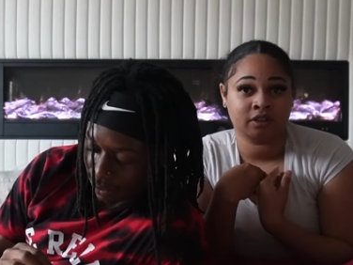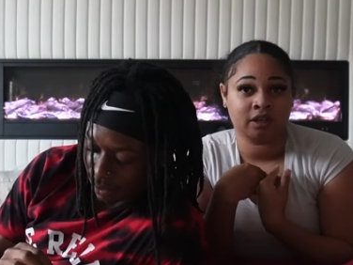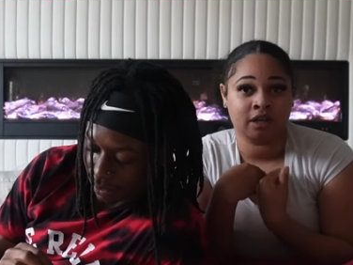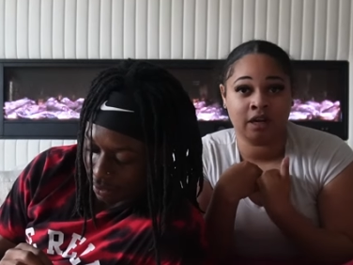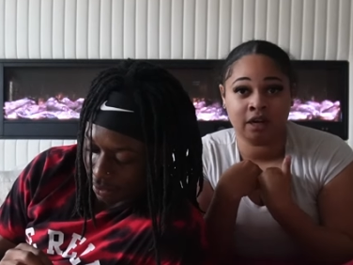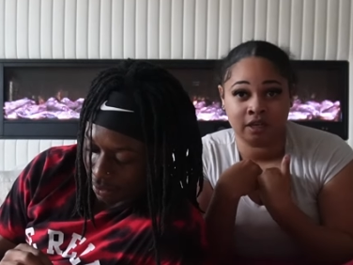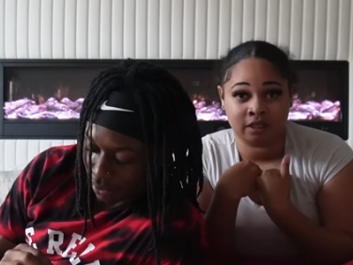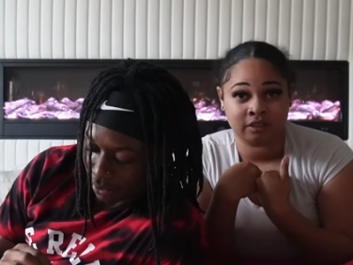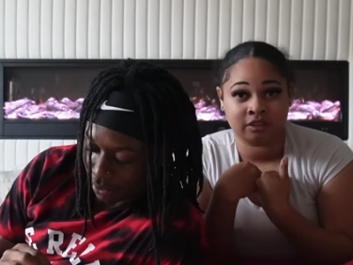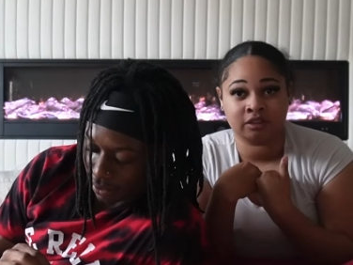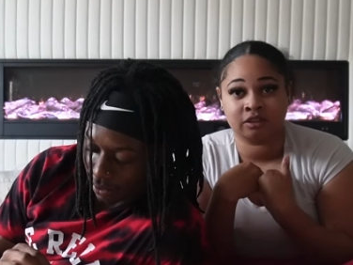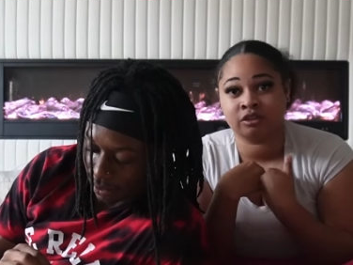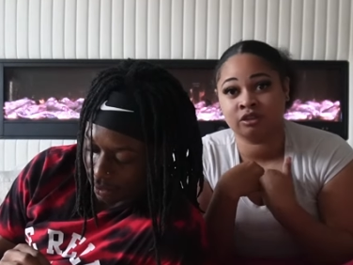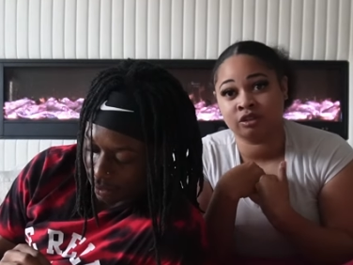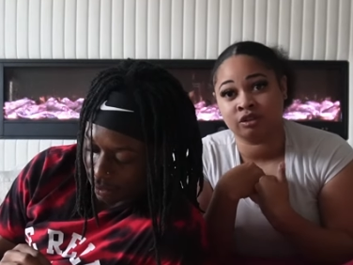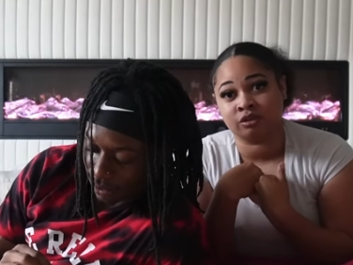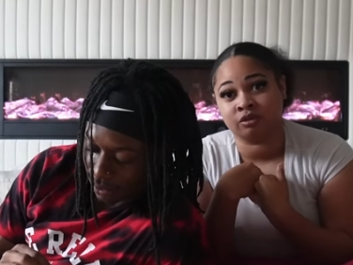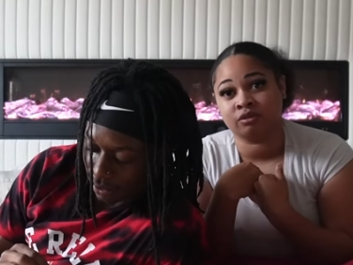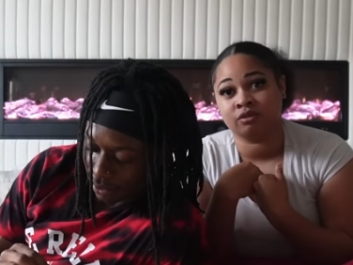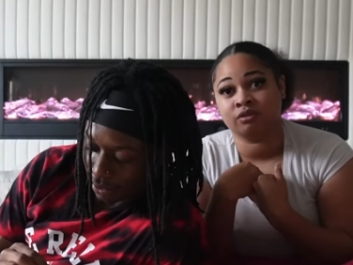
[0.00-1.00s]
Speaker 1: us
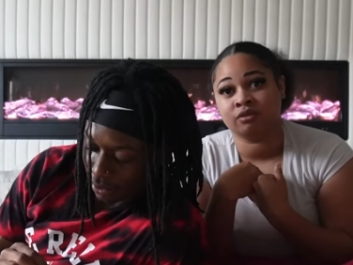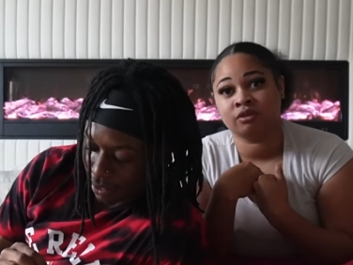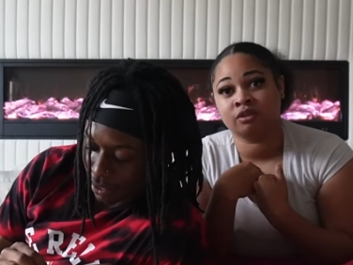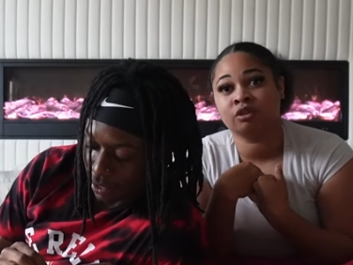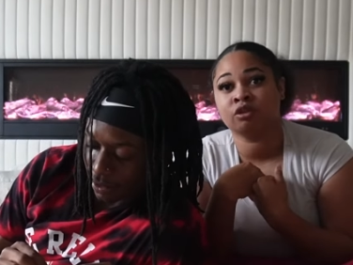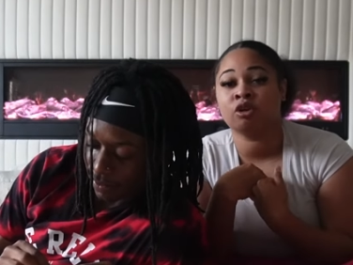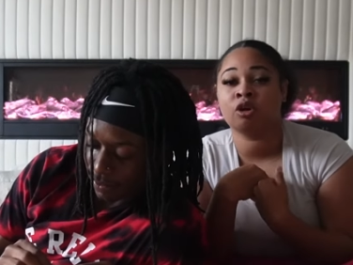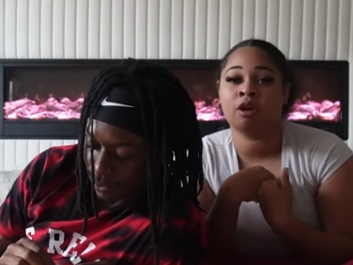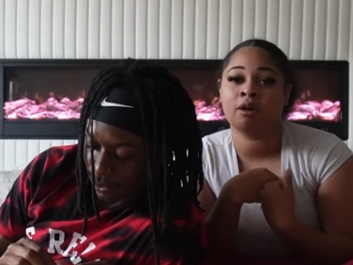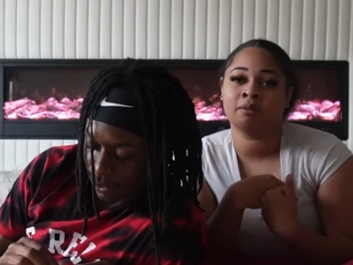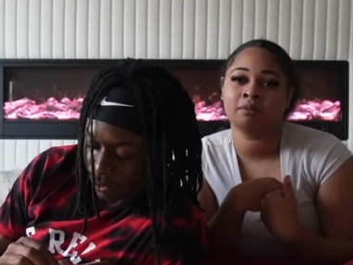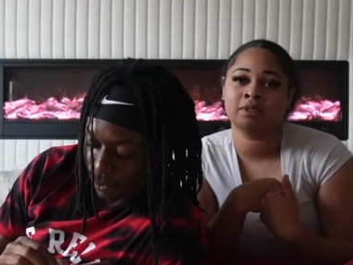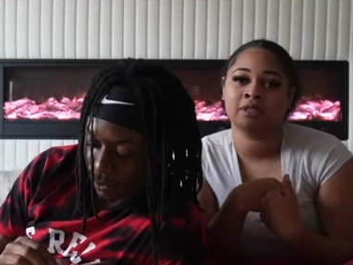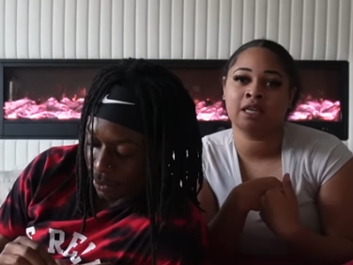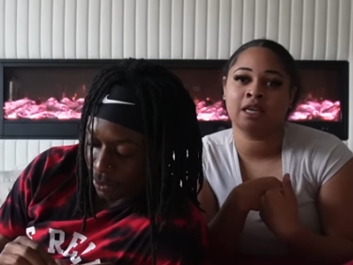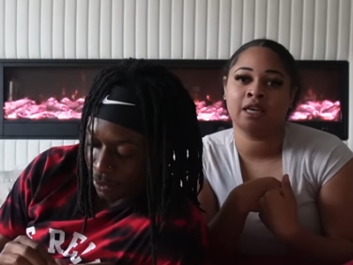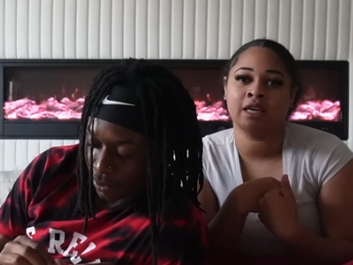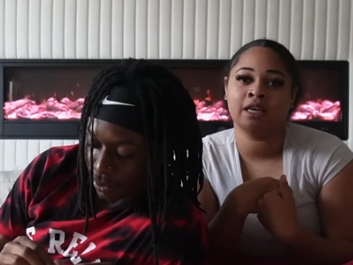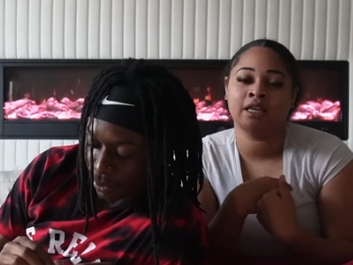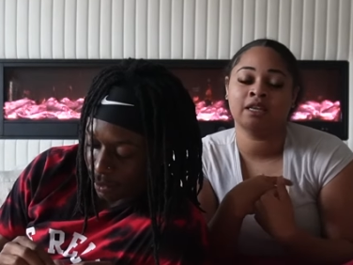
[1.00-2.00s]
too. Yeah, you know what sure. I'm
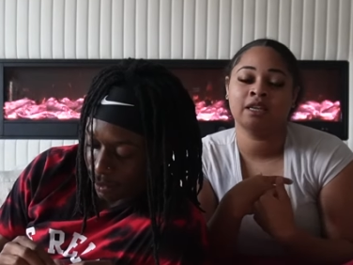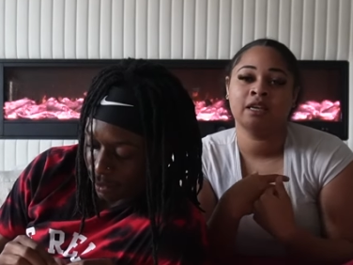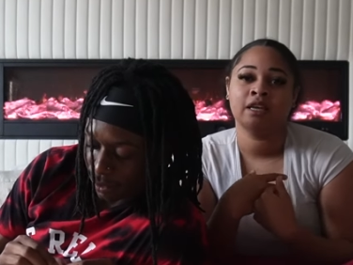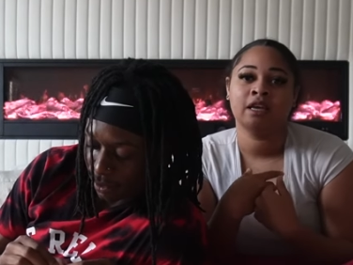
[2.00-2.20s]
saying?